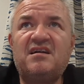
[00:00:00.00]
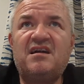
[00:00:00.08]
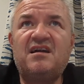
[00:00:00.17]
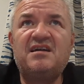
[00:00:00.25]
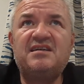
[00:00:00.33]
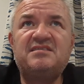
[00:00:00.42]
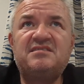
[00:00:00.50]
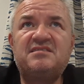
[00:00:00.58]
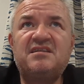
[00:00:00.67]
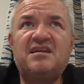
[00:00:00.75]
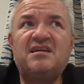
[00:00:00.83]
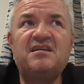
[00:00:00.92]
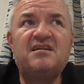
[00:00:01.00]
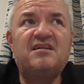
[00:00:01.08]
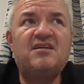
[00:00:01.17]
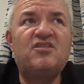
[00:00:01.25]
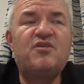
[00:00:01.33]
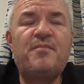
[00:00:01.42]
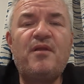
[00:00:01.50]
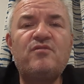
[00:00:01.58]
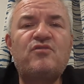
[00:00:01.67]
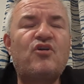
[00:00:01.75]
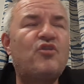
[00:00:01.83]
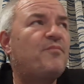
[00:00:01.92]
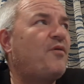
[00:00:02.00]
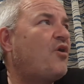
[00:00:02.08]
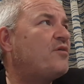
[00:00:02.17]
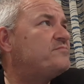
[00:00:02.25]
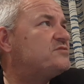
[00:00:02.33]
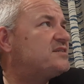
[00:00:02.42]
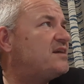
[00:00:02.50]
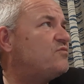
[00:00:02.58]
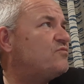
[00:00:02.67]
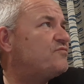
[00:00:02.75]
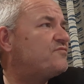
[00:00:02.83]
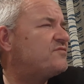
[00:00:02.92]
and the bloke on the bar himself,